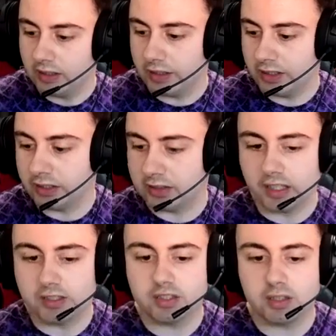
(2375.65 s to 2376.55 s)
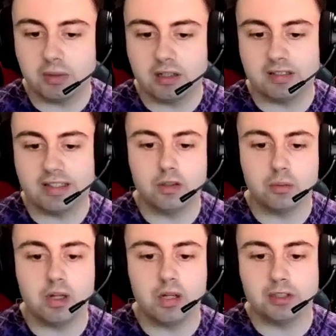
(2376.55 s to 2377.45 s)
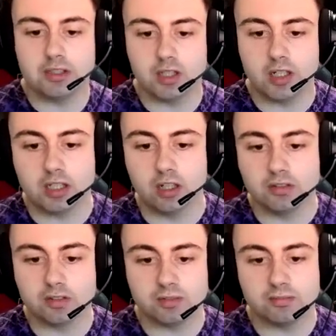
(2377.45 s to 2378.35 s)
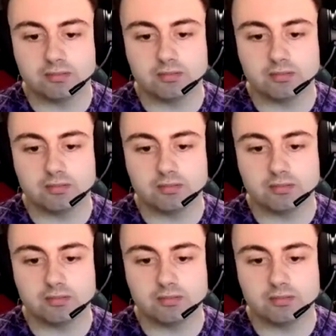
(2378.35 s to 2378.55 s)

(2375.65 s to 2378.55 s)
The dungeon where they all were with the Zygons.